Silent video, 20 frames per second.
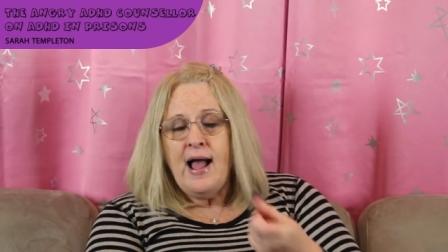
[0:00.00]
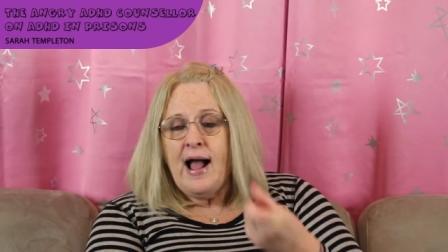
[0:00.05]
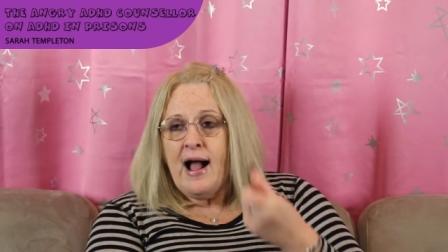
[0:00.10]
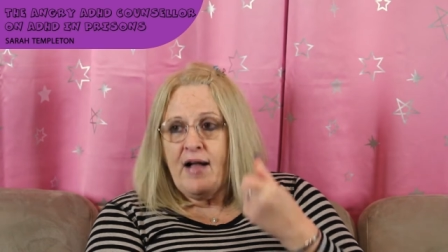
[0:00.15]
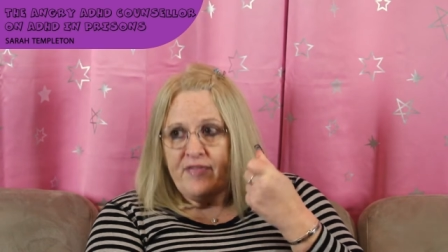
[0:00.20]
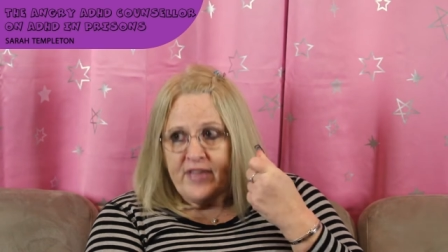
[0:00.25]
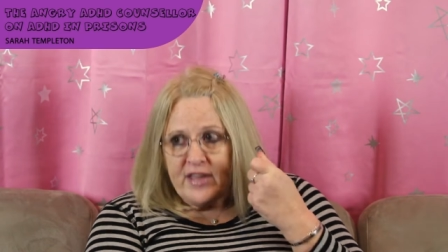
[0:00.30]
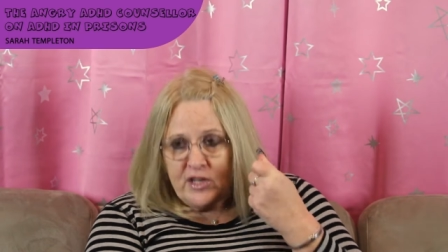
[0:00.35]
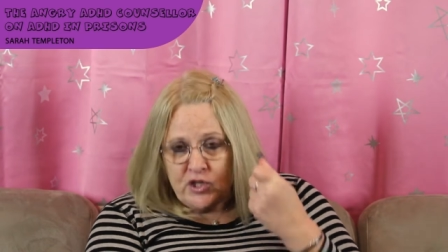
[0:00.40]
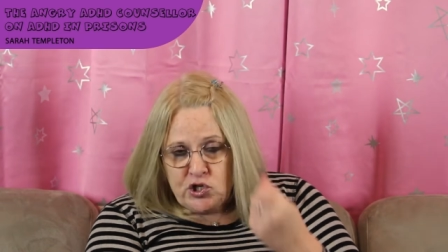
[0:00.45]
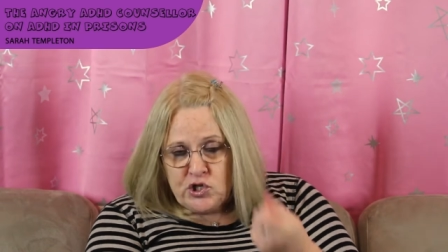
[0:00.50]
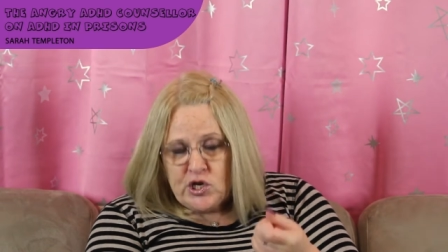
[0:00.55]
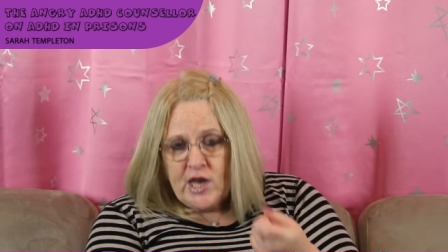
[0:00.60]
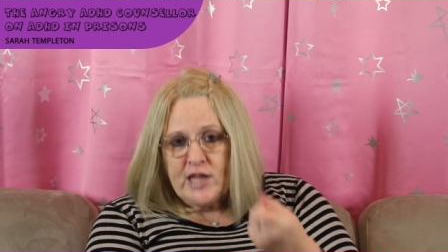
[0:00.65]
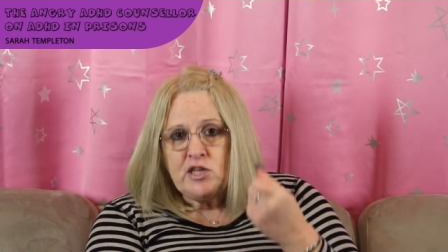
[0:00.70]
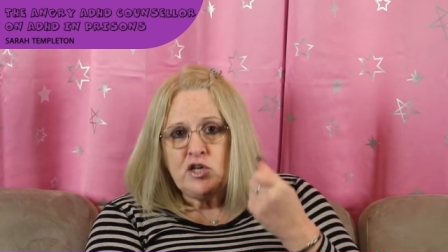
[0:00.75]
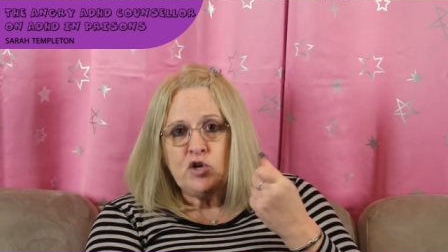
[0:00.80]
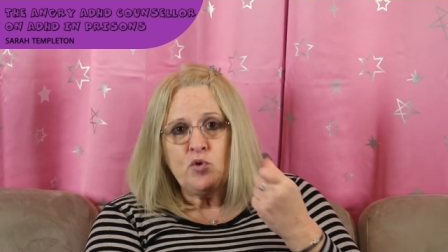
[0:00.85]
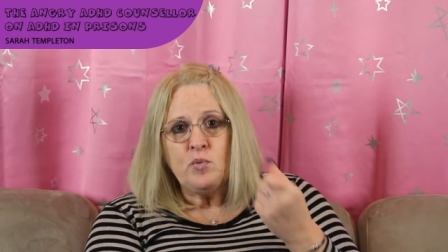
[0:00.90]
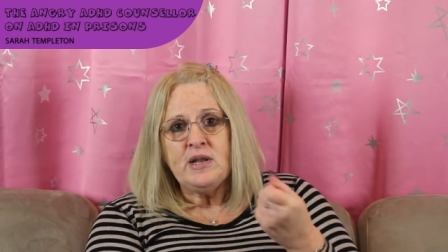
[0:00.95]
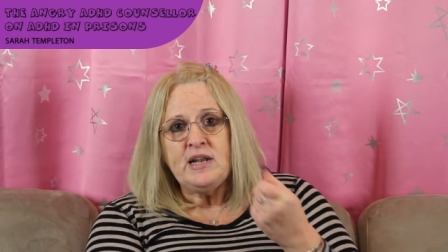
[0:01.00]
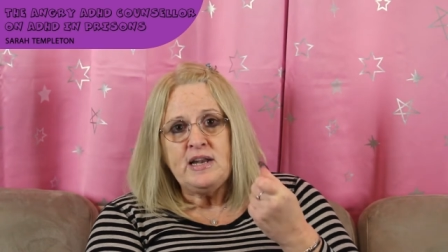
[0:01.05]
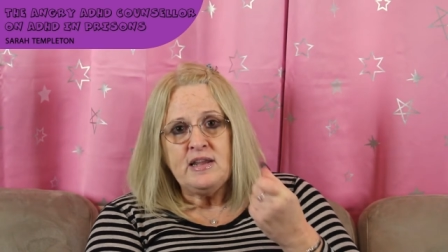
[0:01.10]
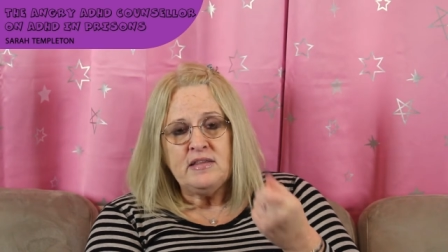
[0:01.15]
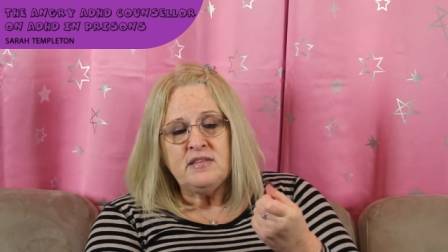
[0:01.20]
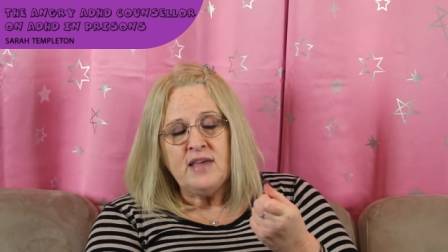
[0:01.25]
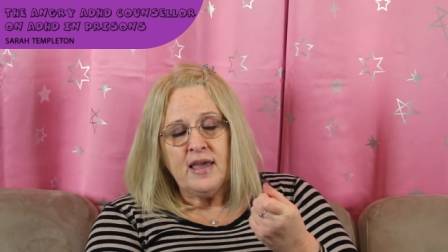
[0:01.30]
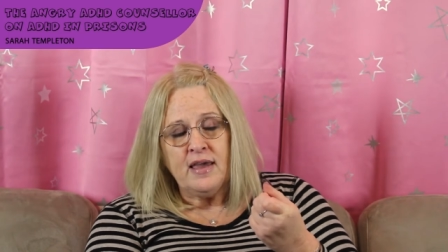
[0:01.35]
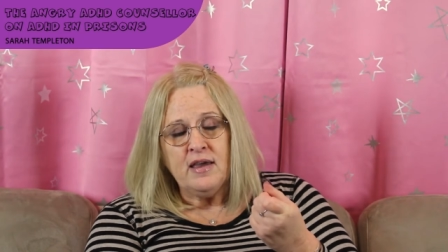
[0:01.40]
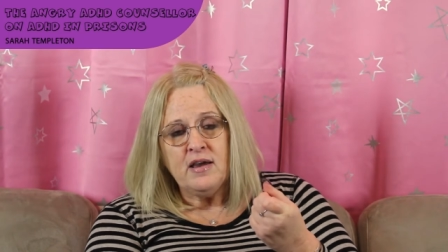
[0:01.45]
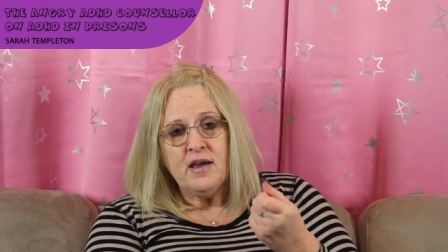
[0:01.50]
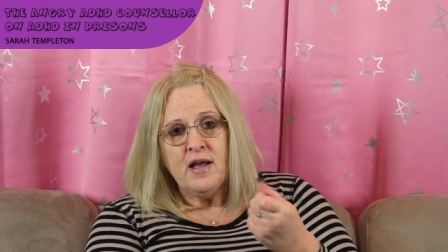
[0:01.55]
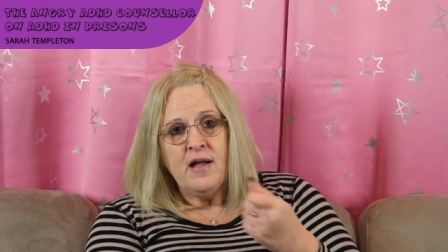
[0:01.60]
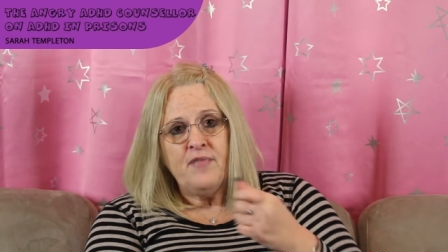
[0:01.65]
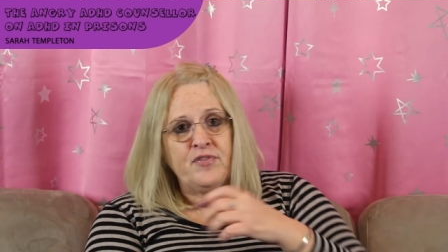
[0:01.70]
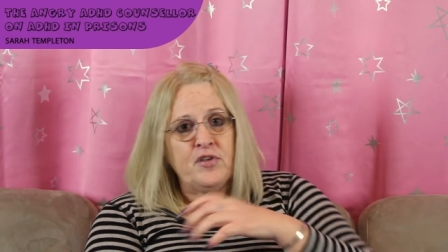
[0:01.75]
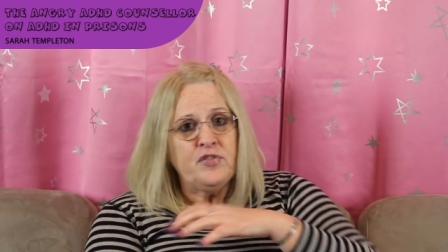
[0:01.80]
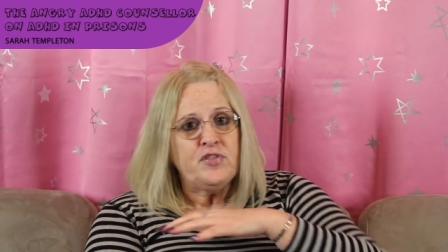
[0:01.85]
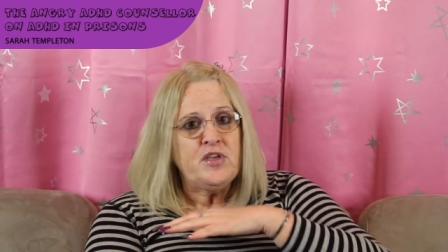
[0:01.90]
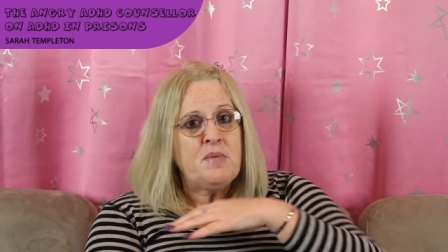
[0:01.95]
and they genuinely think
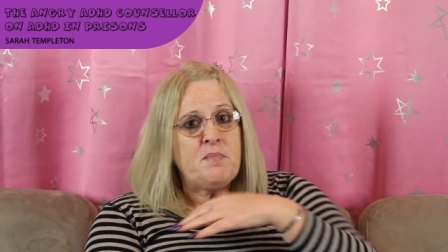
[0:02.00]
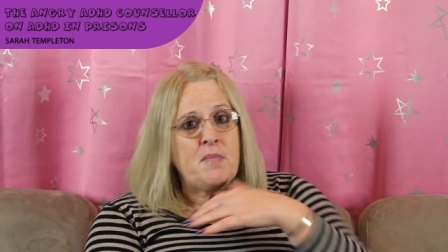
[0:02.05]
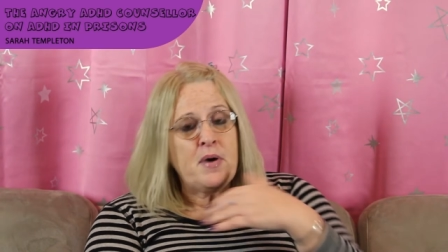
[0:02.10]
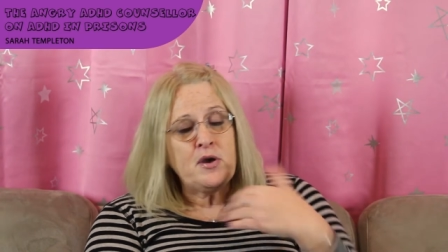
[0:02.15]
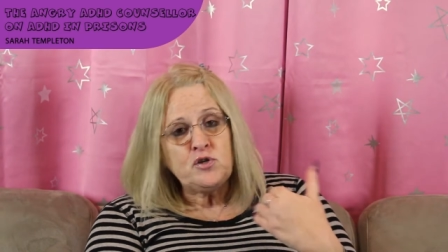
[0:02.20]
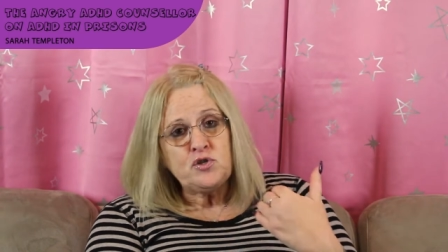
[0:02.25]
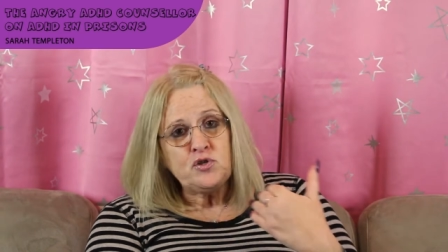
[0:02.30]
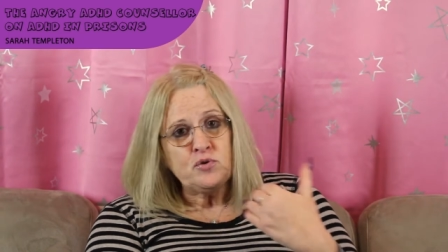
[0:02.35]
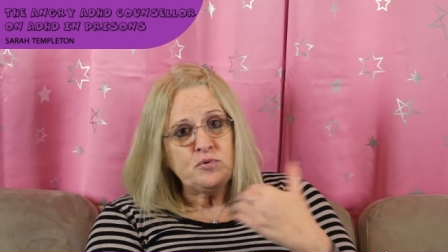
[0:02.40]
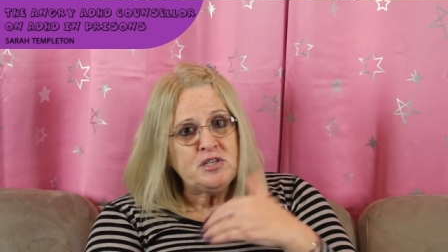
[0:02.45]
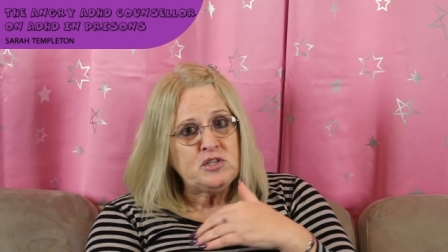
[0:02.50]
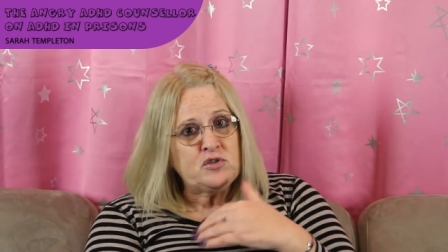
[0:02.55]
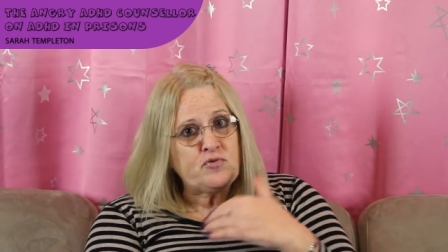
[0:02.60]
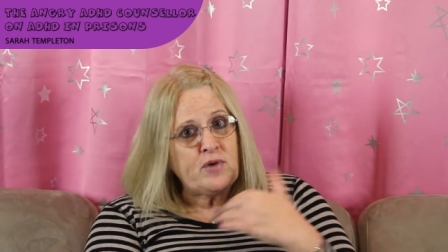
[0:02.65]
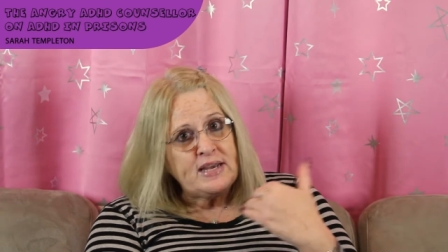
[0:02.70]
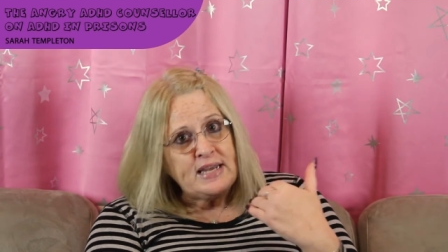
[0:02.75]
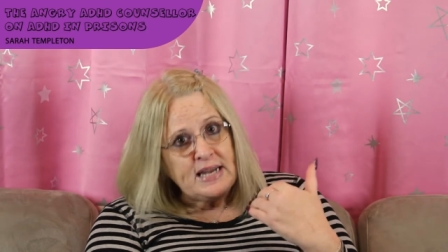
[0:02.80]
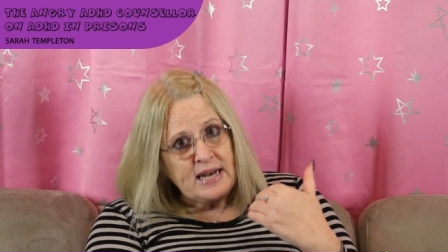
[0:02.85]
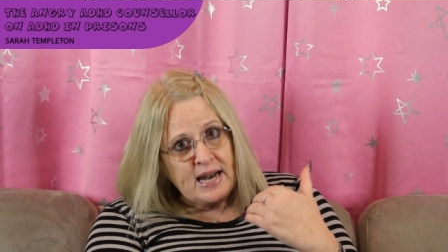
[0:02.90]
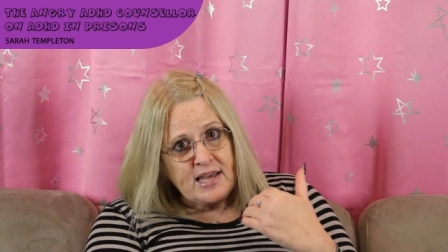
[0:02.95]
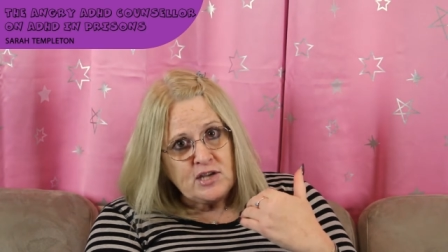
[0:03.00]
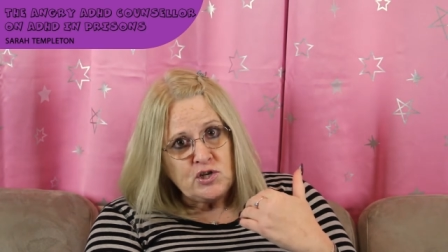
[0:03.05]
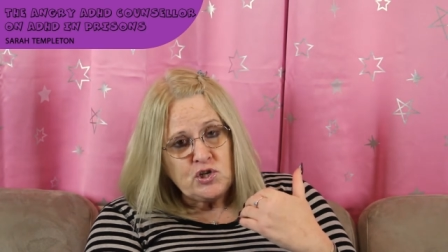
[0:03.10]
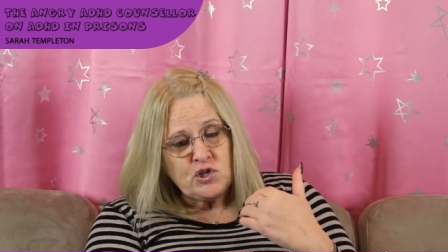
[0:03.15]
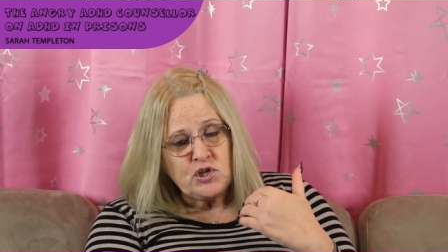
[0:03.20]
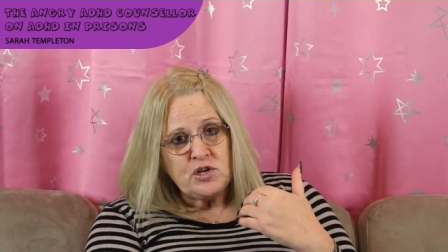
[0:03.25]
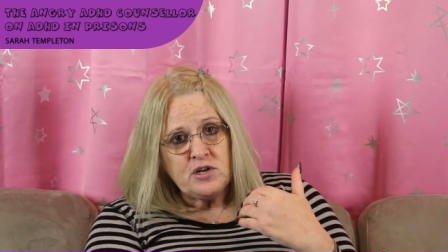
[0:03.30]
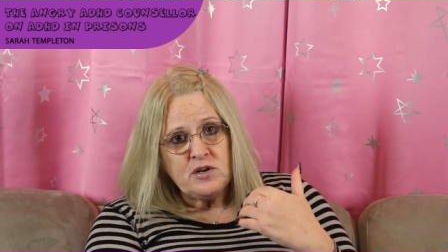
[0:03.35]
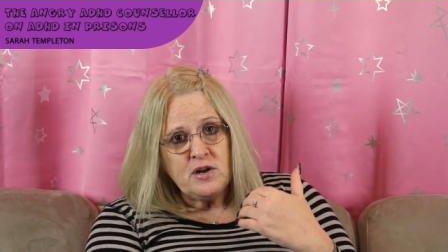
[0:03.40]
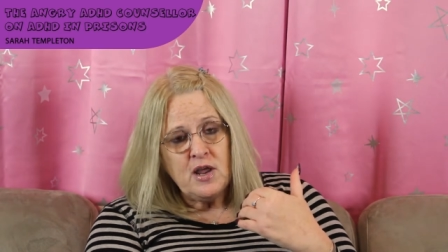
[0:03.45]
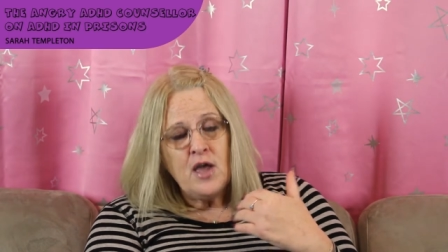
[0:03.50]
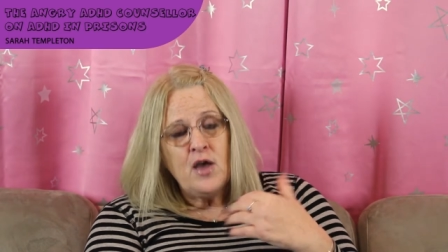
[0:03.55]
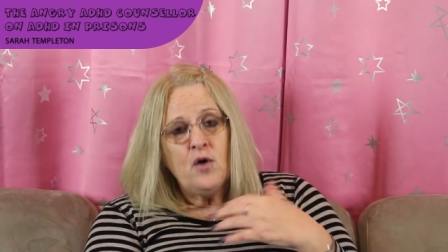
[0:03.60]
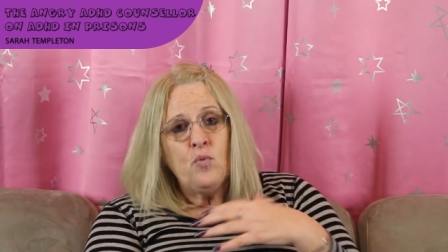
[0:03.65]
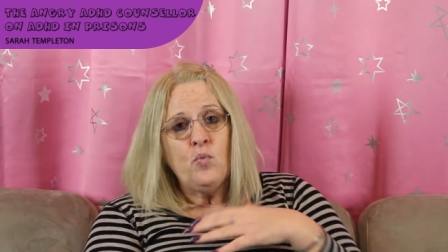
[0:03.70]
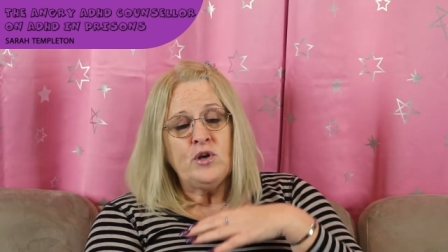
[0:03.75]
that the emotional dysregulation,